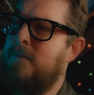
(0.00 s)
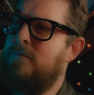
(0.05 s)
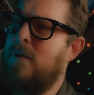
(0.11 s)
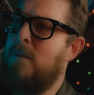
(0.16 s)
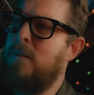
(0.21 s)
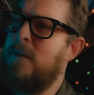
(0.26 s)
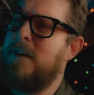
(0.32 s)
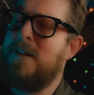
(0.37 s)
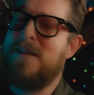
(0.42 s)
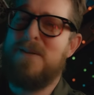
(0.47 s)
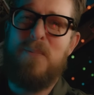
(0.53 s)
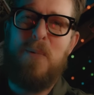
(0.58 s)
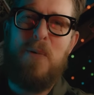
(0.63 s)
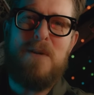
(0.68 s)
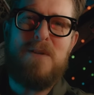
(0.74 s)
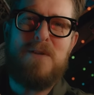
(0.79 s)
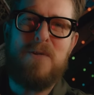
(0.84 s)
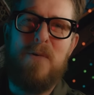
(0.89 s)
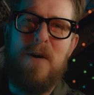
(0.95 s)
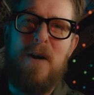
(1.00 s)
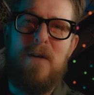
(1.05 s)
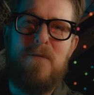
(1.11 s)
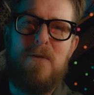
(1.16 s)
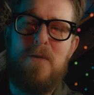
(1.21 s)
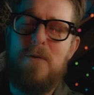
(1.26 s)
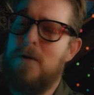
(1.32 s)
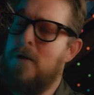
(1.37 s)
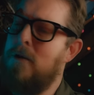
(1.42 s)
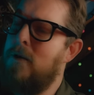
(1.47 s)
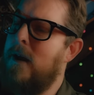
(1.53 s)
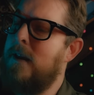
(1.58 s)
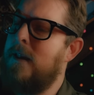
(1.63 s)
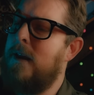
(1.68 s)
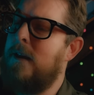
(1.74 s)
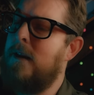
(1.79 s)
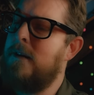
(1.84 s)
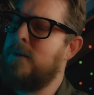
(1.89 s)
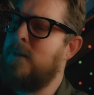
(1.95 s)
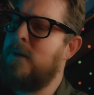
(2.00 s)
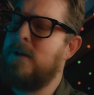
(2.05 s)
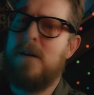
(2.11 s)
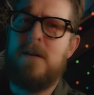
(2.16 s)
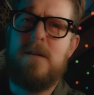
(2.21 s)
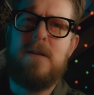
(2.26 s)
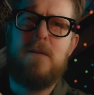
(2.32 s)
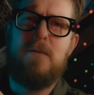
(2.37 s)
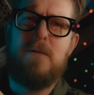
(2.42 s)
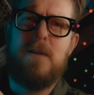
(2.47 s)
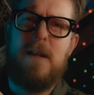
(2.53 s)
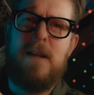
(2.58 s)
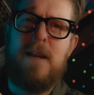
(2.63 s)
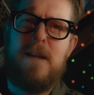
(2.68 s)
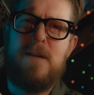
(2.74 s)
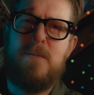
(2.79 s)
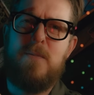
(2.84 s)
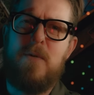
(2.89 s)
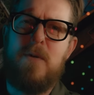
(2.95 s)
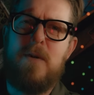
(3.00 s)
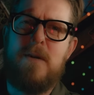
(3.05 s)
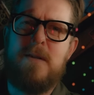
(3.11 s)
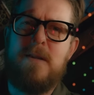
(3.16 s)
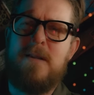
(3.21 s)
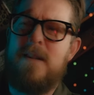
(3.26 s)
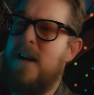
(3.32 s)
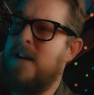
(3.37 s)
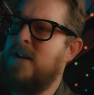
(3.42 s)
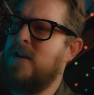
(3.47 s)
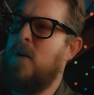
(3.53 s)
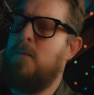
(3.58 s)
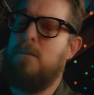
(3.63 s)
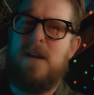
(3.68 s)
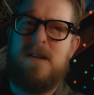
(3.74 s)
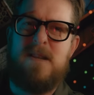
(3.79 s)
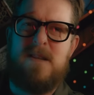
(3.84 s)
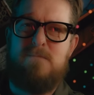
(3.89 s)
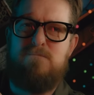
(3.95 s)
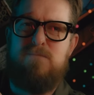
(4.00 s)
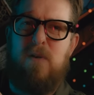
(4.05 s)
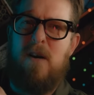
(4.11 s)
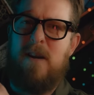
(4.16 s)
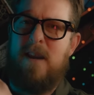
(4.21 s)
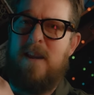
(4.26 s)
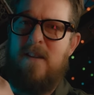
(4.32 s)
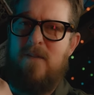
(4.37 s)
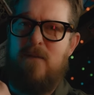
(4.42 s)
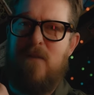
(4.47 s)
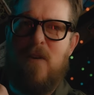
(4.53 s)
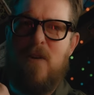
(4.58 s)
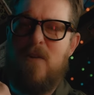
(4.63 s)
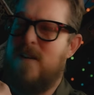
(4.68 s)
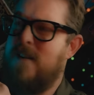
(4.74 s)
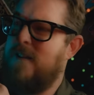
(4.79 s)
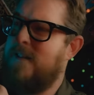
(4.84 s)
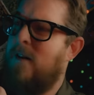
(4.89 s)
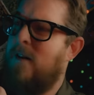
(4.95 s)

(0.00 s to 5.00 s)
probably disappoints quite a few of you out there, especially those little teenage boys. It's like, he's got big spiky thing on his